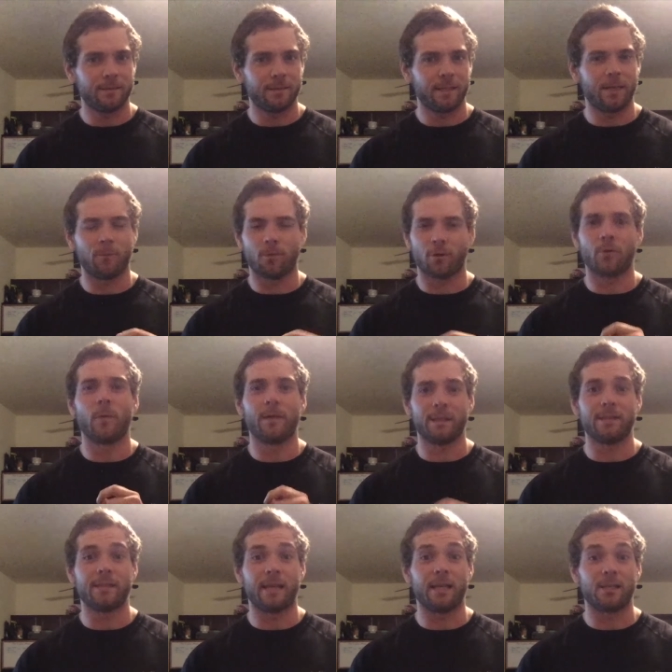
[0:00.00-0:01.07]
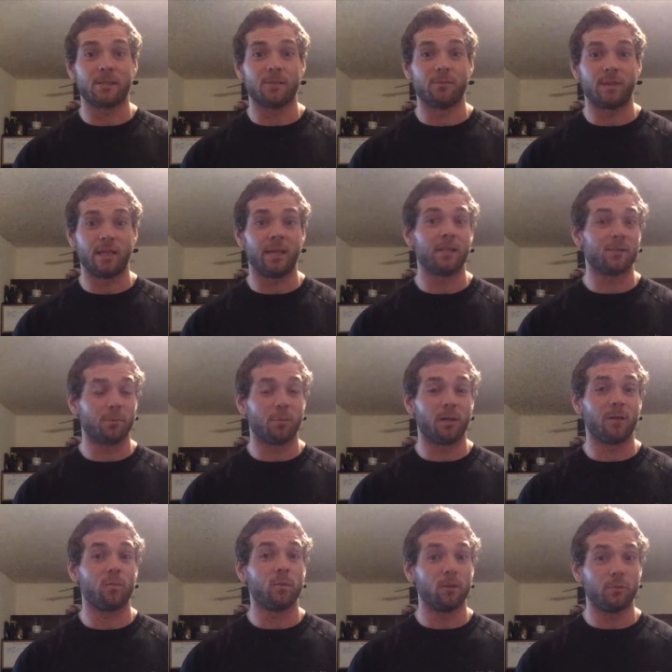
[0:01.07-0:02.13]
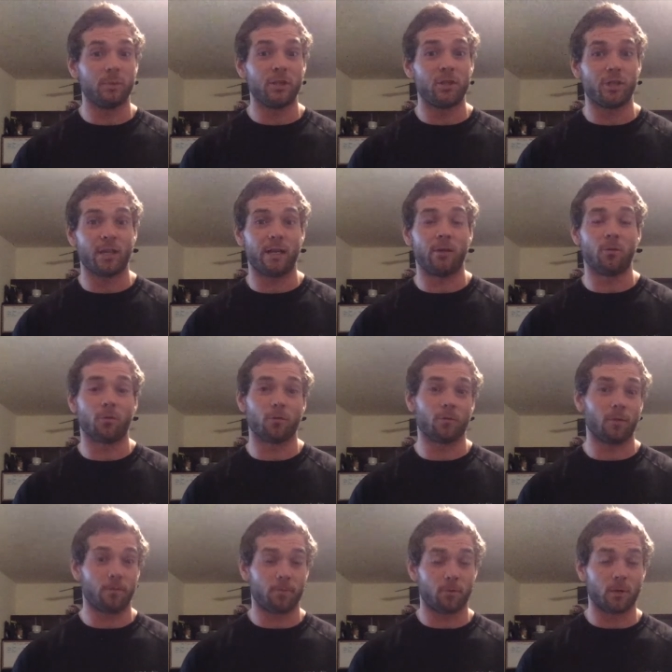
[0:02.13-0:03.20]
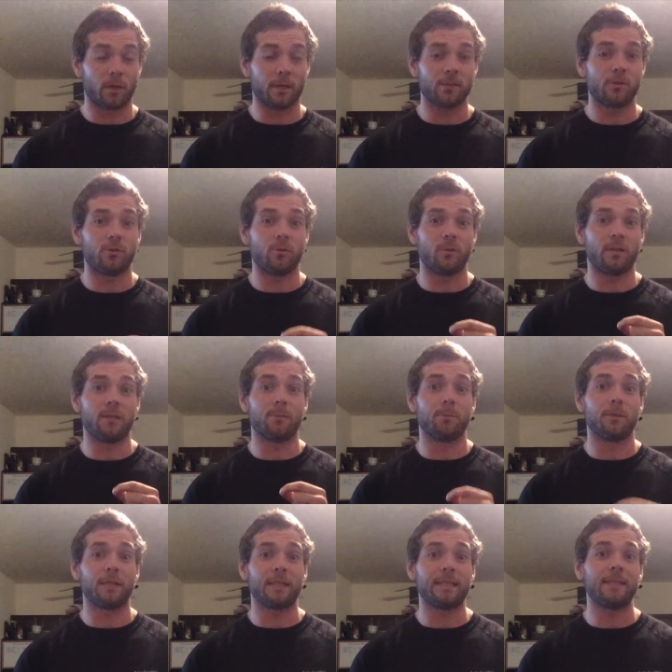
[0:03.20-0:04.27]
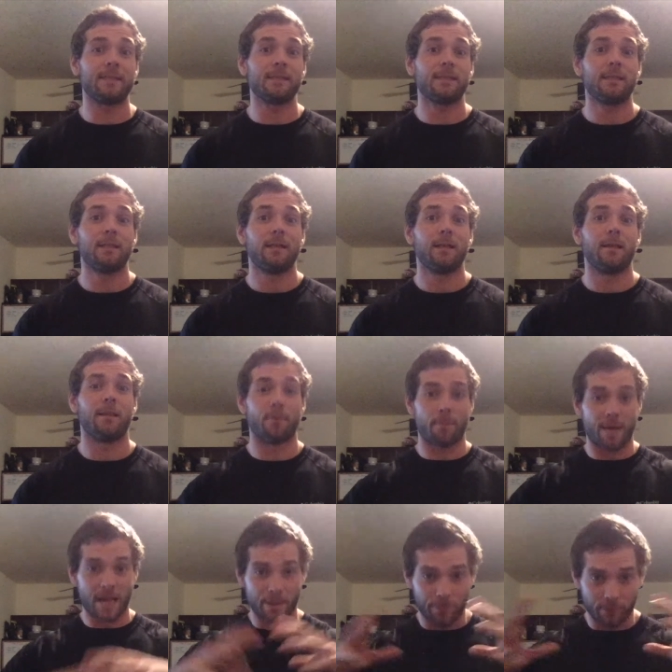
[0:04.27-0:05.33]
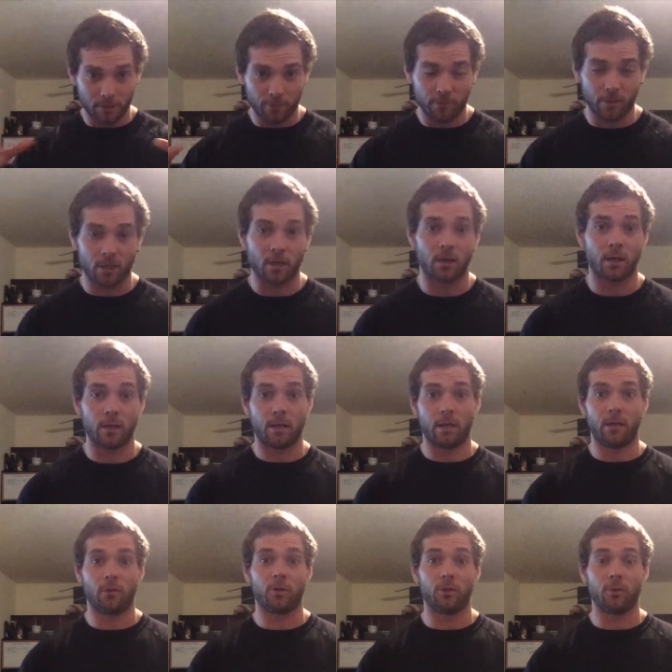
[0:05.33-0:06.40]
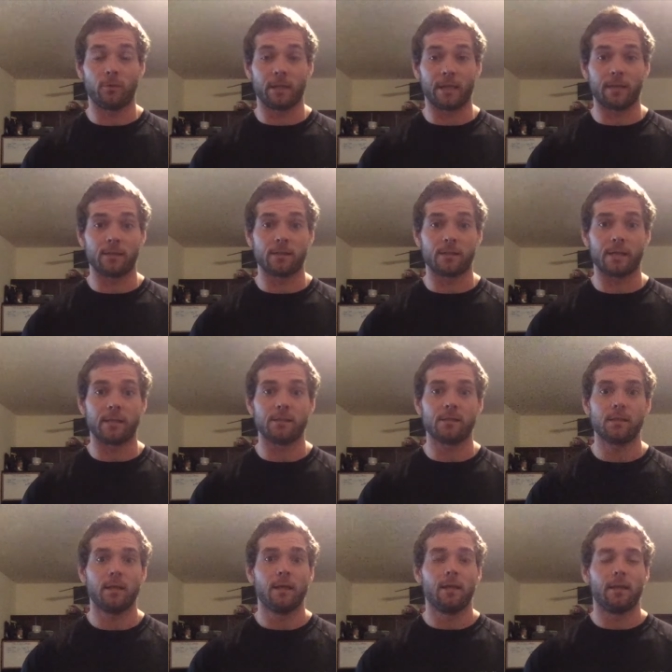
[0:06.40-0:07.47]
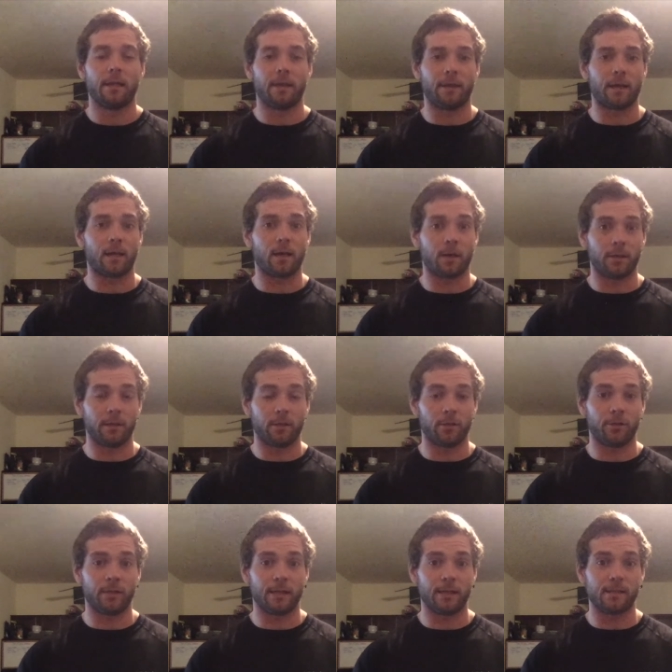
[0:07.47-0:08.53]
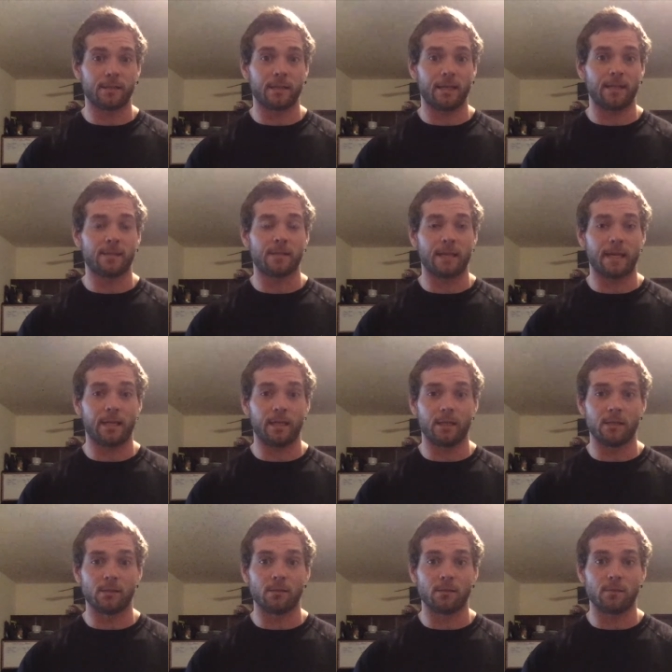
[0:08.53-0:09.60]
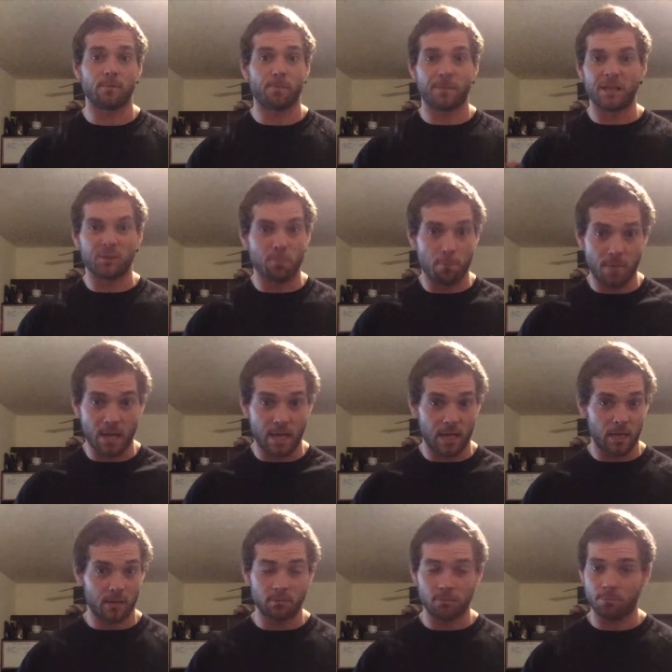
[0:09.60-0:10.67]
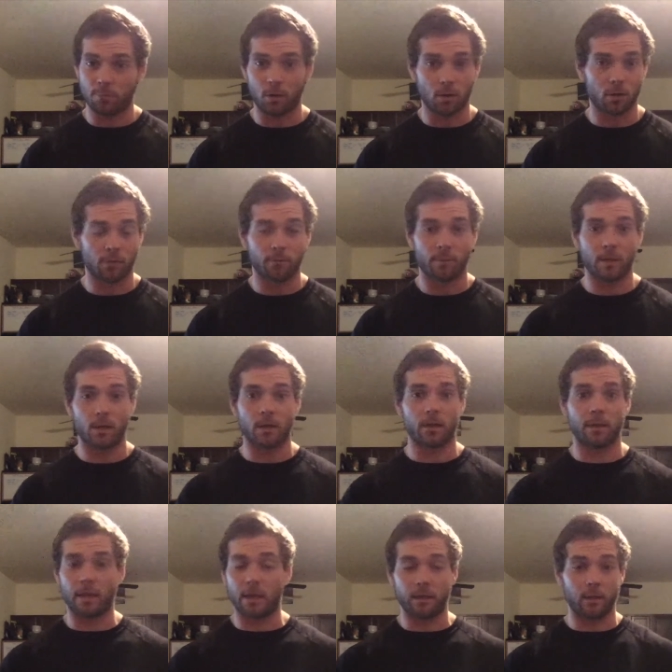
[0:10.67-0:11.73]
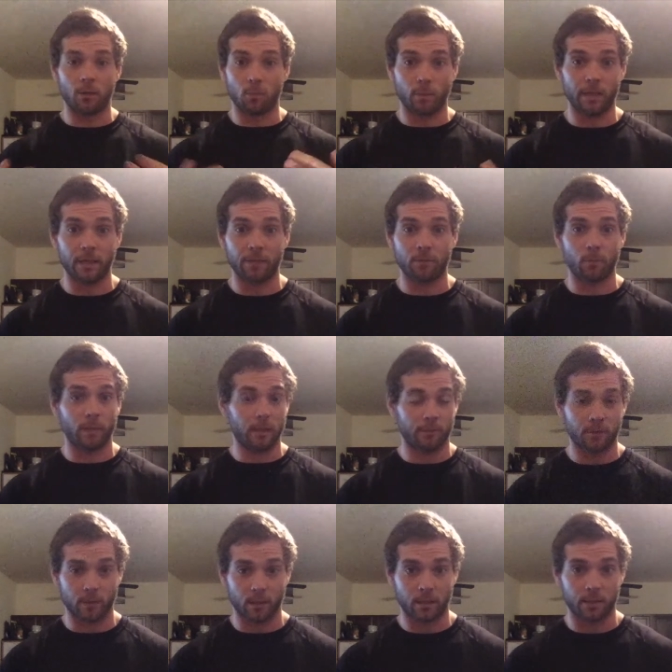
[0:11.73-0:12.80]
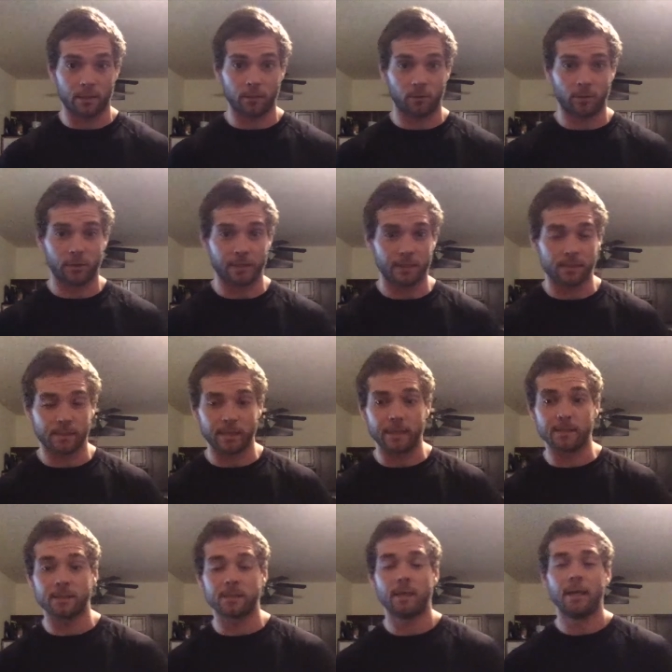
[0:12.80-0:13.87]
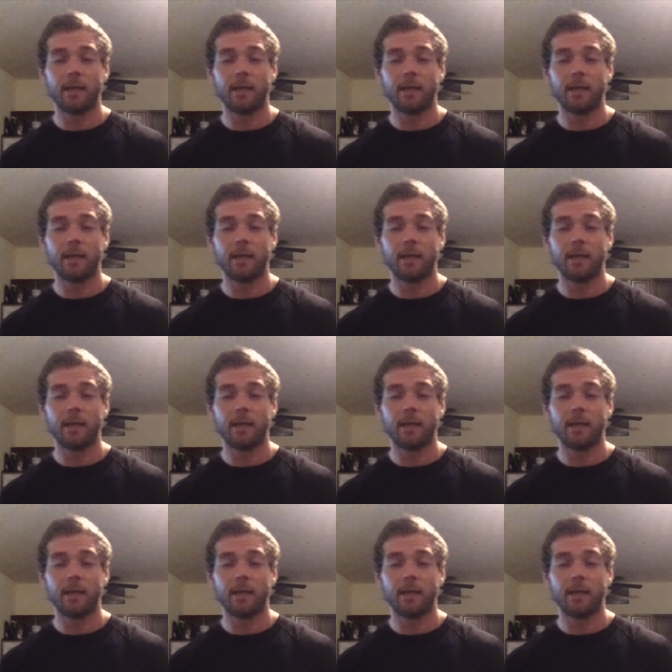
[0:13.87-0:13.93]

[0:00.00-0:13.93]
And we're going to take some things, and blood will be shed in order for us to complete the map of the continental United States. Now, that continental United States, that is this main part of America that, we live in. We live in the continental United States.